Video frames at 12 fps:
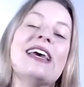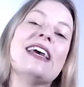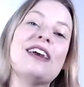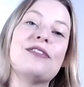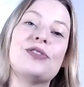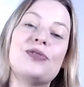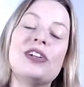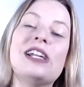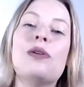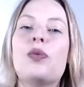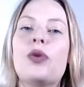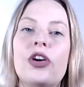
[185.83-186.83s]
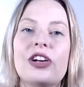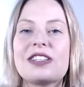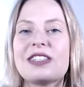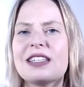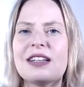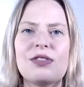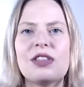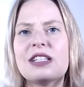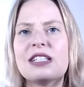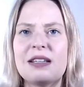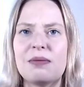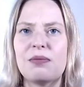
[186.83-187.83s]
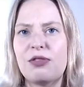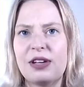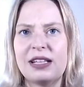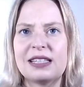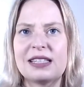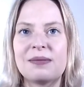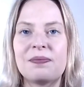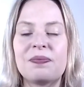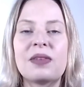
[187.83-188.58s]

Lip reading: if it really works, if the team fits.